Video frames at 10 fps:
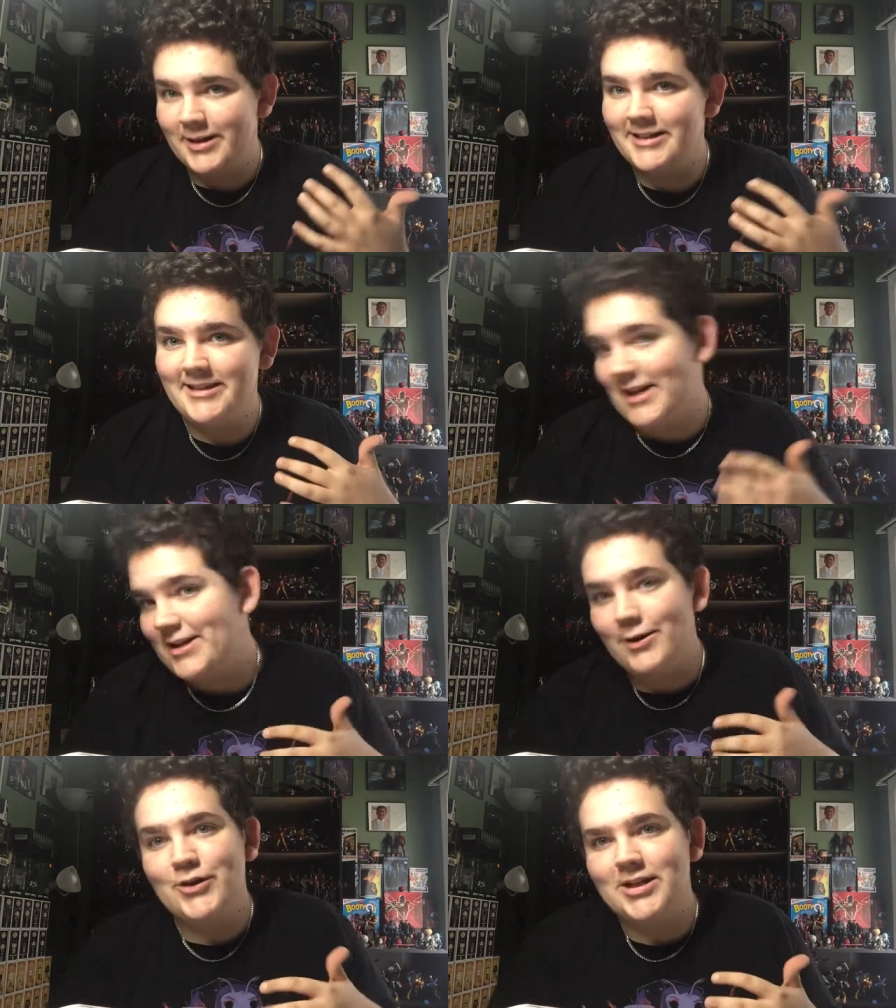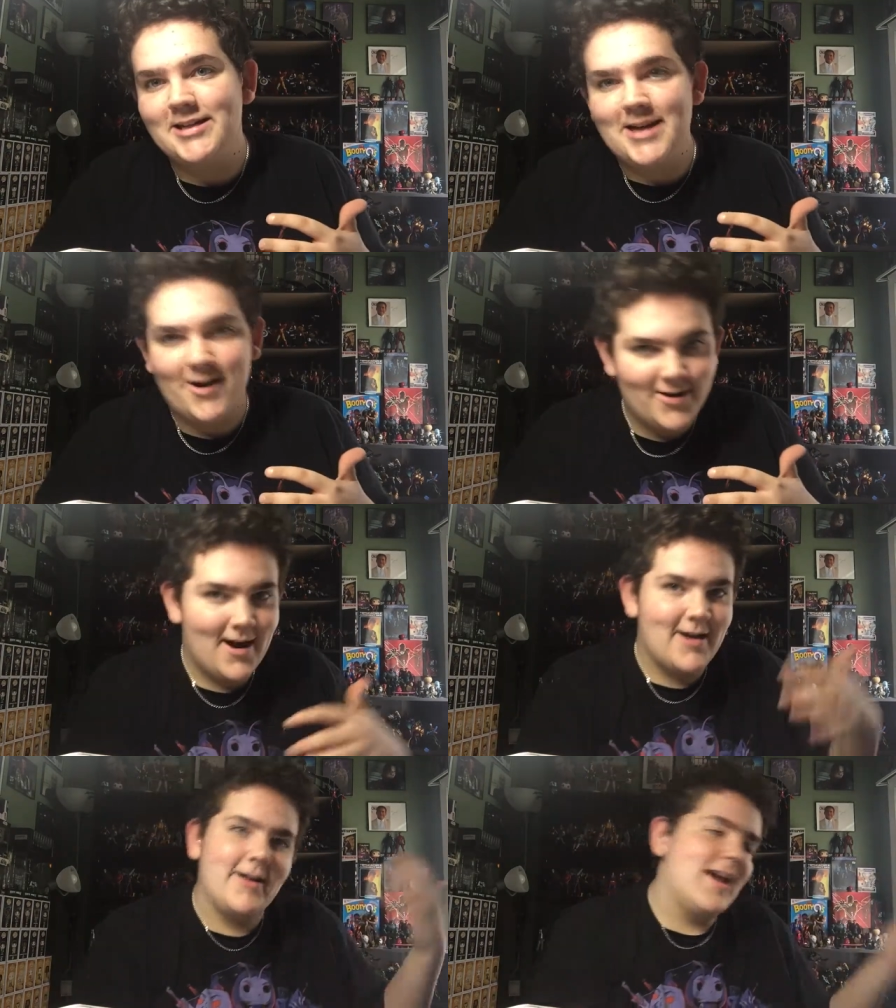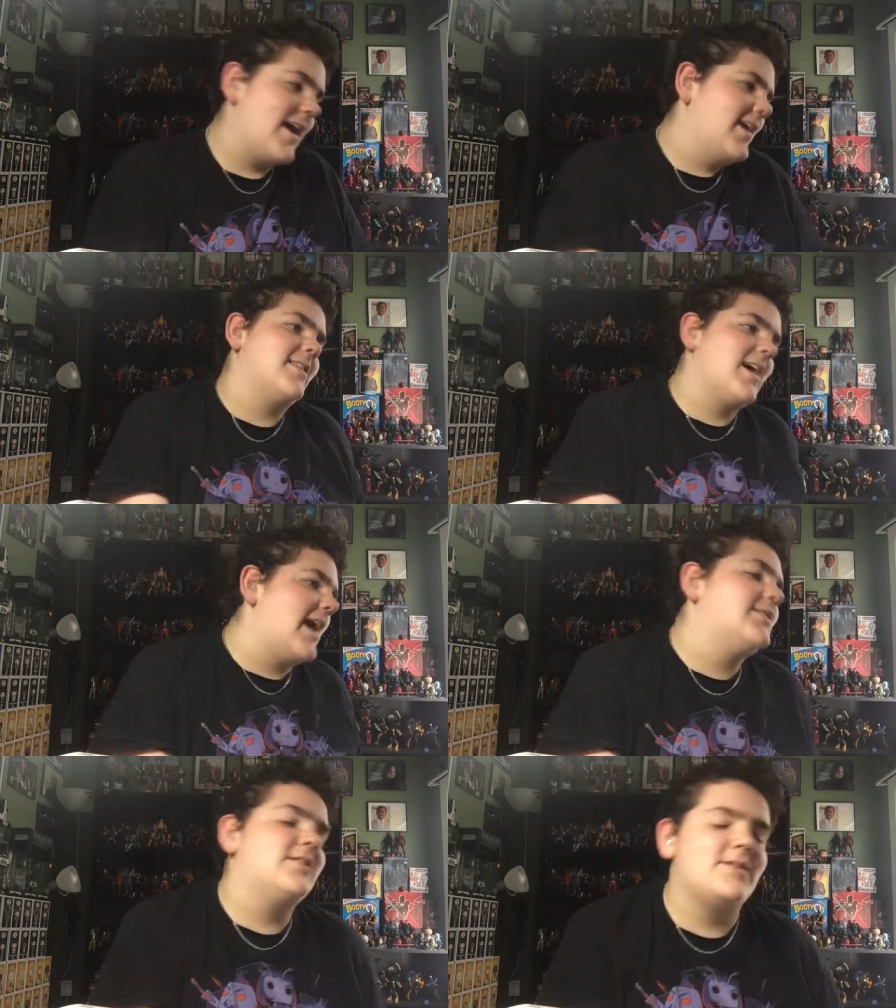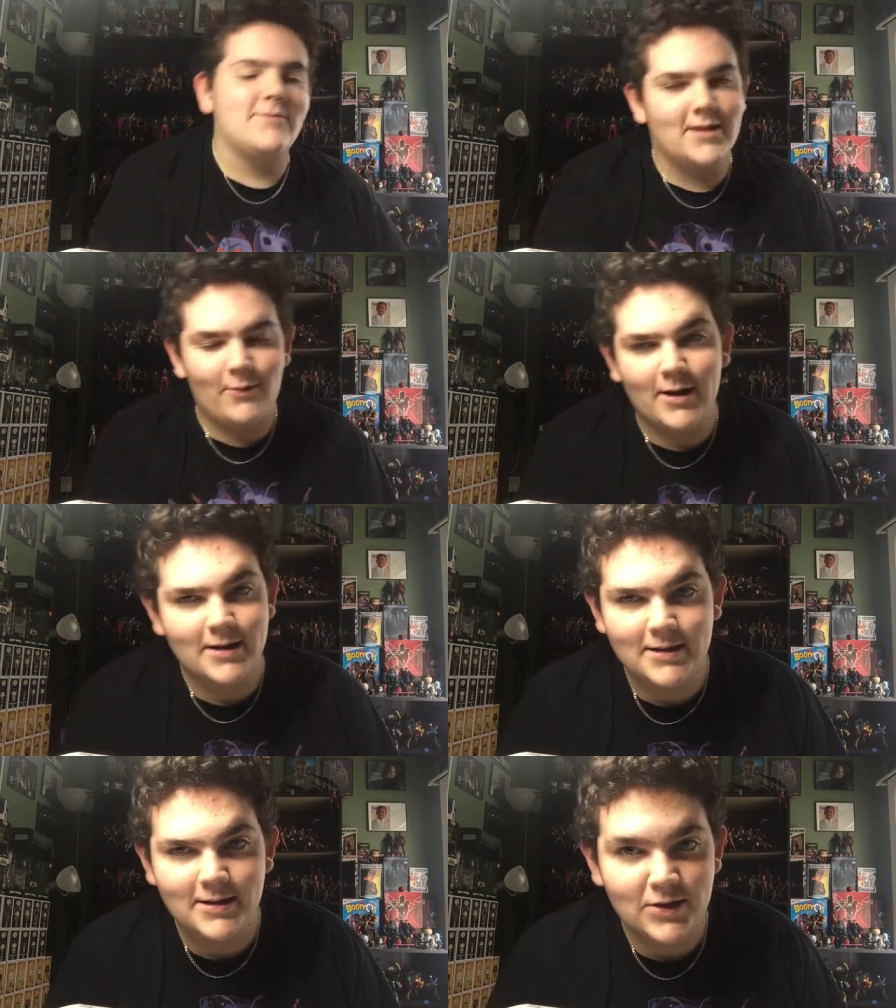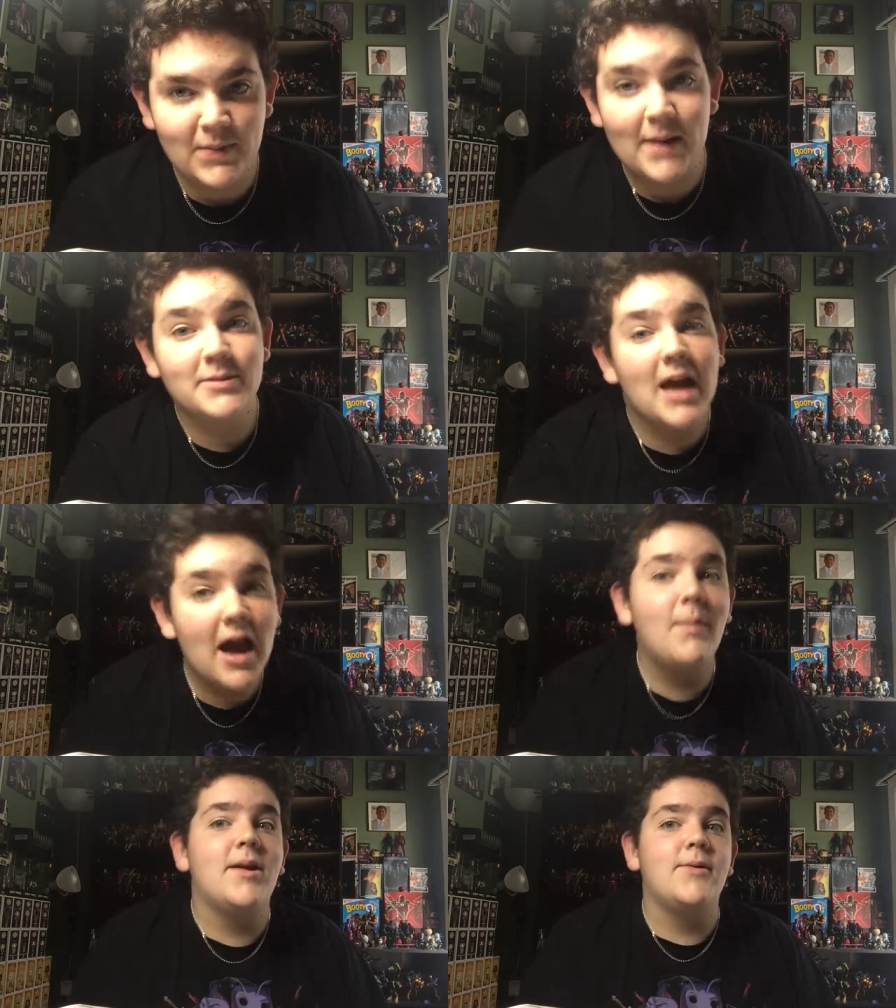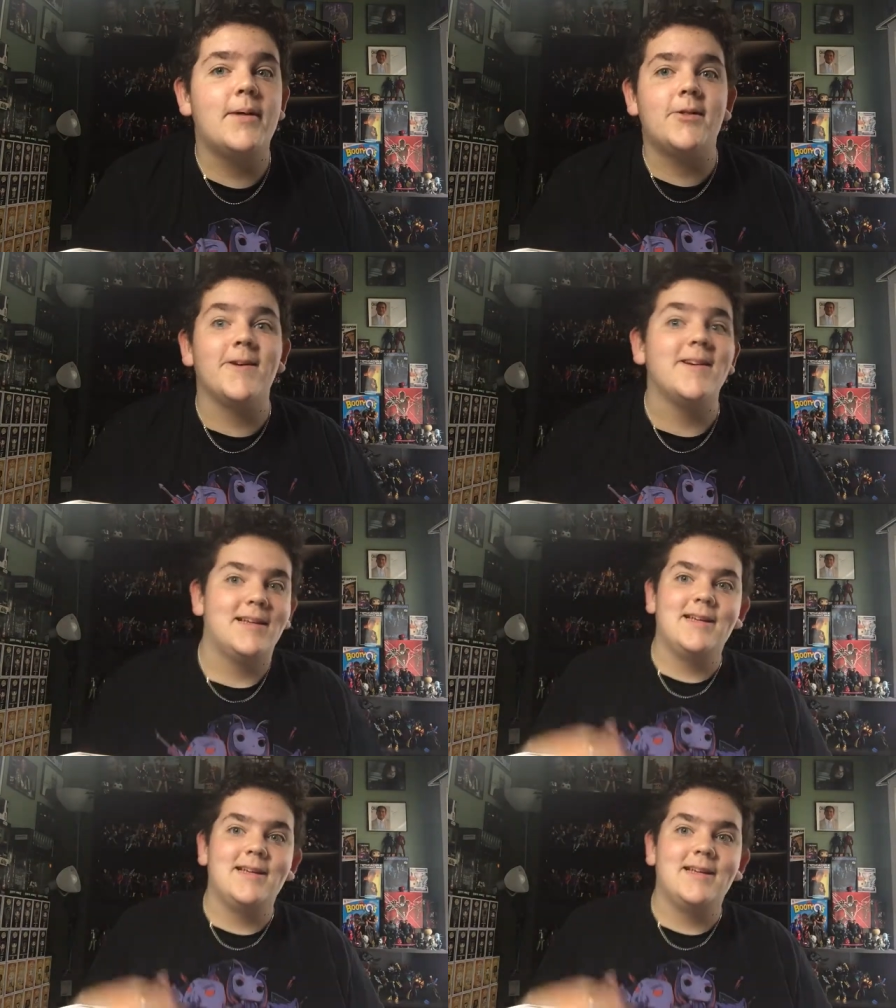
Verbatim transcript: institution, Sarah Connor. I don't know, I just really want to see those pops. How about your mother?